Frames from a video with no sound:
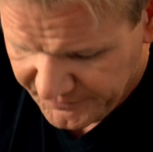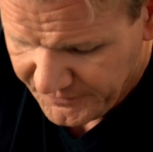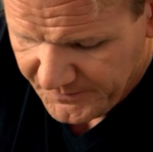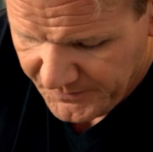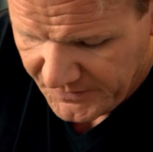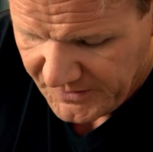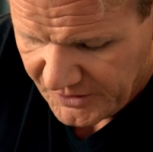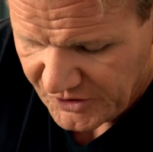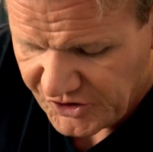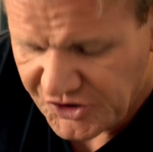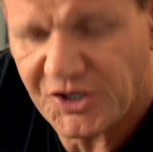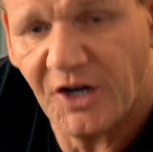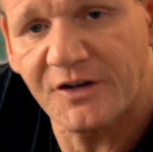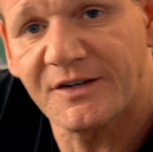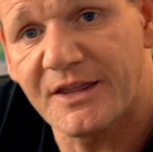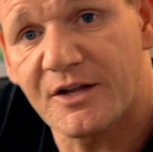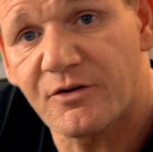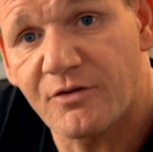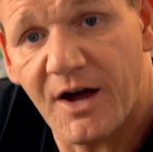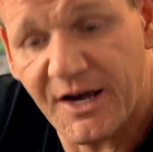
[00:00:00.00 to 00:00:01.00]
soak
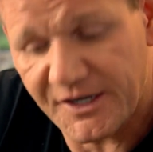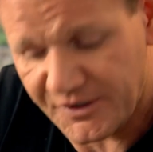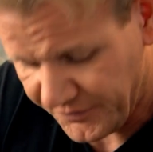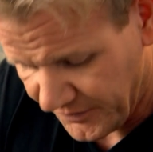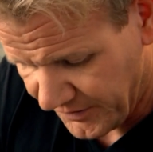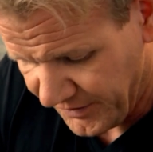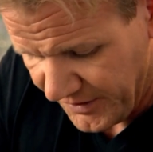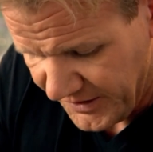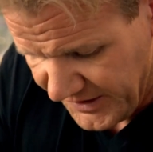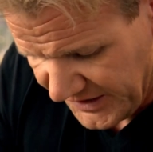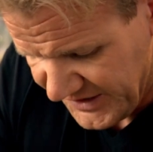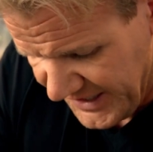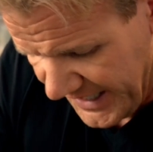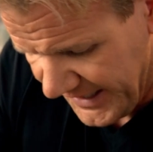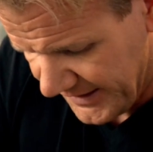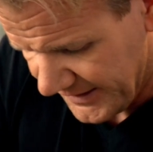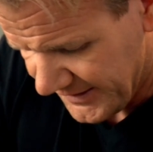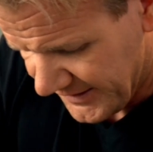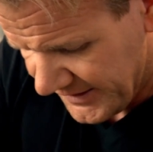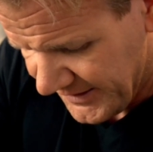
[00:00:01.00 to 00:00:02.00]
the rice for 30
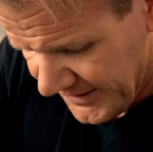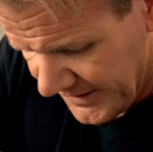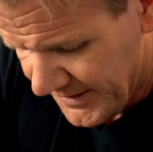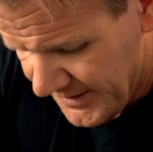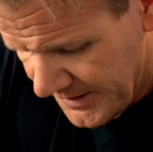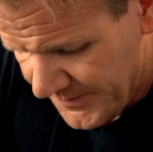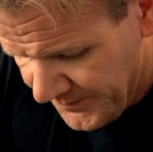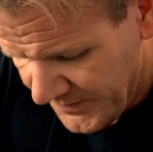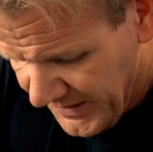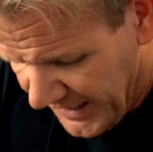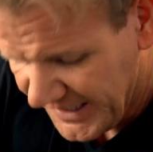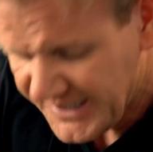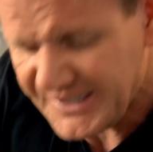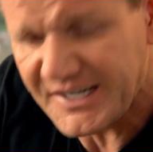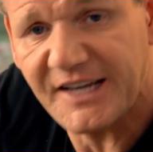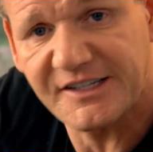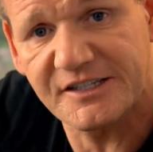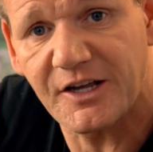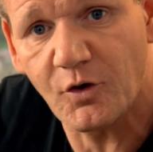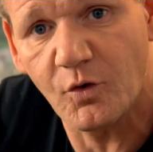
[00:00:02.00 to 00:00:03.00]
seconds and it
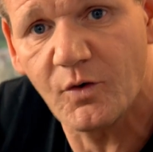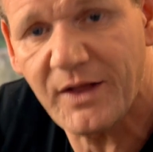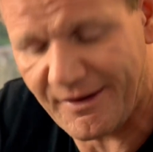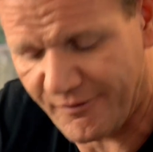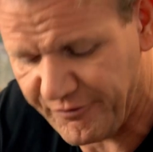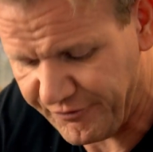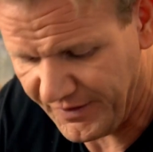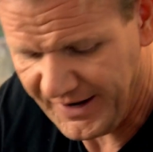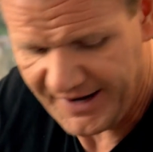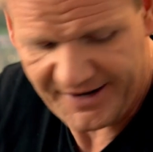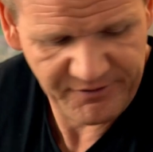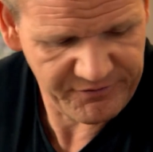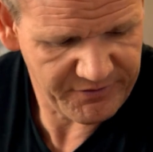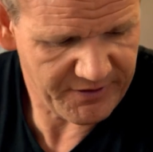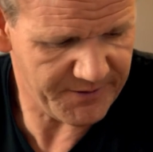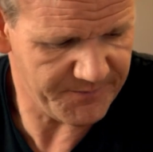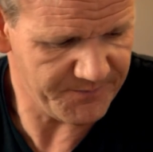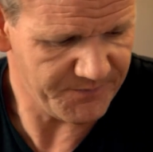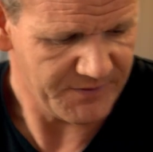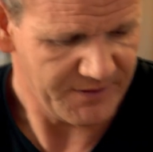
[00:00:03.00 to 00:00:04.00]
takes on all that flavour.